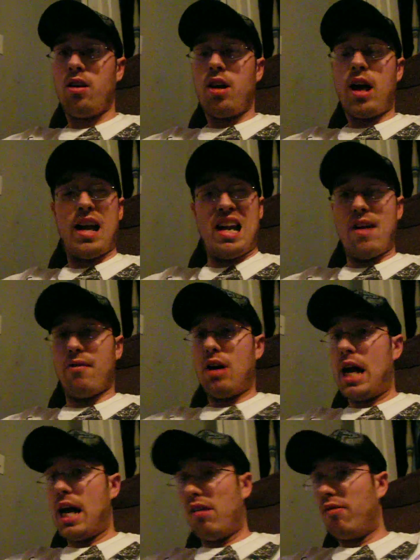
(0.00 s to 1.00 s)
I never
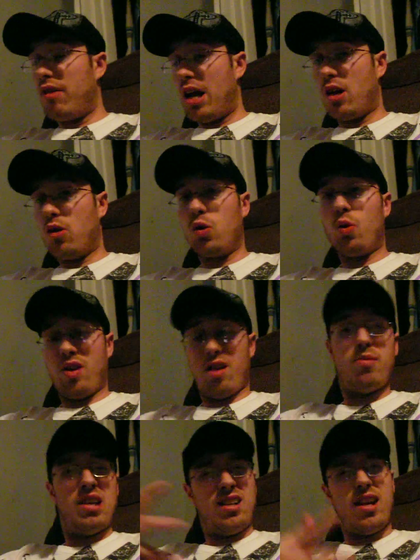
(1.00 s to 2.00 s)
had a Fagel Twist,
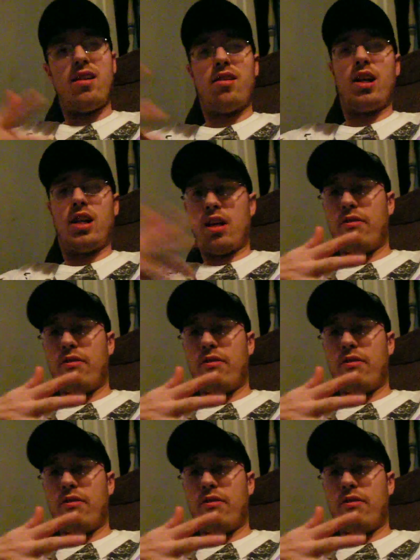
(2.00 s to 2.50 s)
but it tastes like that.